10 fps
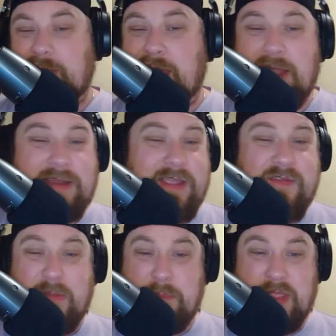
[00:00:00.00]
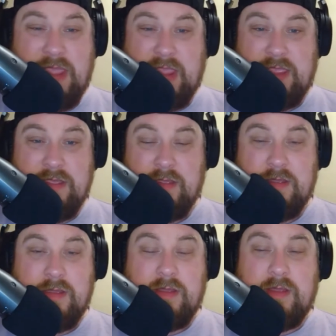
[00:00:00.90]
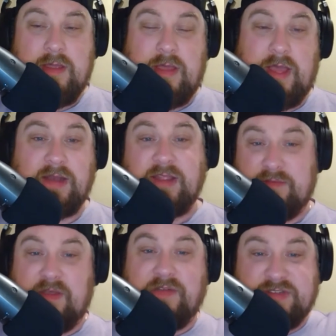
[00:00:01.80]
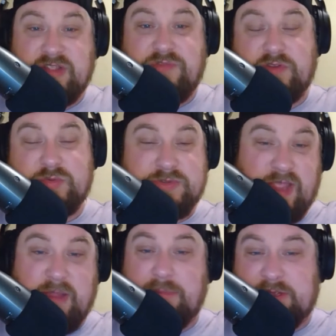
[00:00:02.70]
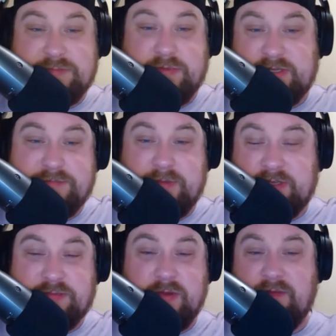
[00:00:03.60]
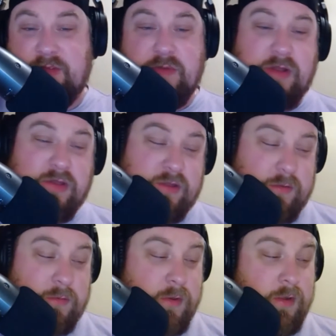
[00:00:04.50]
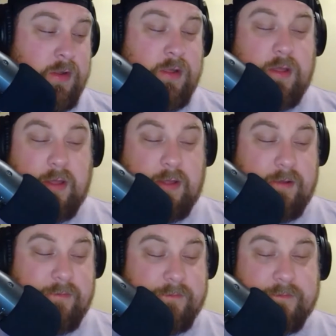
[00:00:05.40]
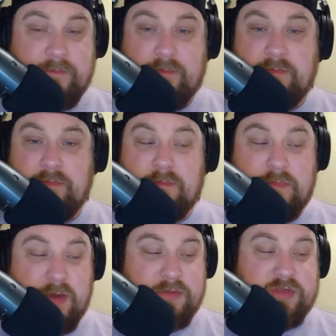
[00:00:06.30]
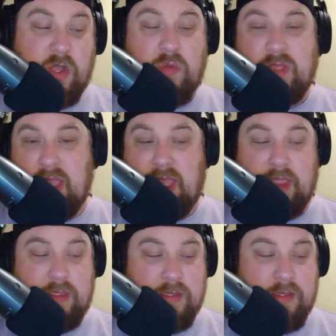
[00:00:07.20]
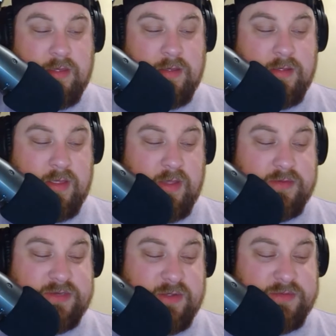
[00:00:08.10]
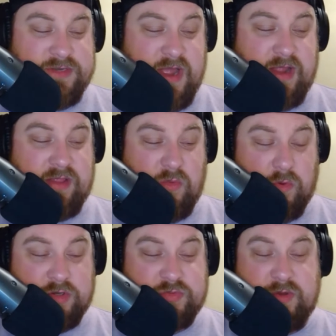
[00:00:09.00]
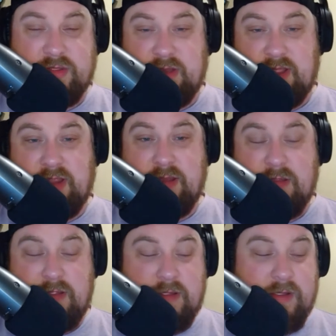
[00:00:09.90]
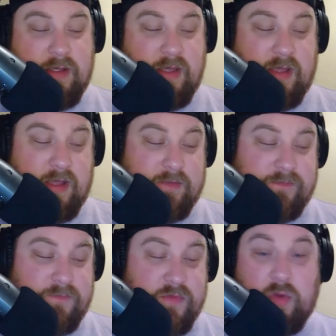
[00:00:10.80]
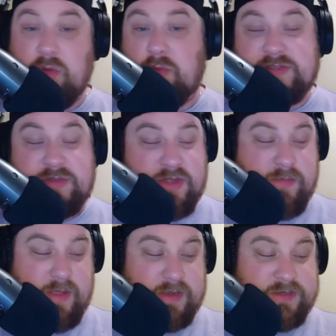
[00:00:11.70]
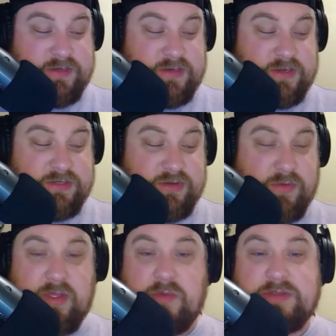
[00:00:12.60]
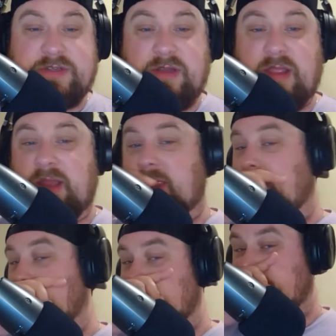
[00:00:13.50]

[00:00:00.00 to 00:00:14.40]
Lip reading: I'd give it a B. I'd give obviously the first one's A+++, whatever you want to do. But it was okay. It was not the worst one of the night. Nor was it the best because there really wasn't any,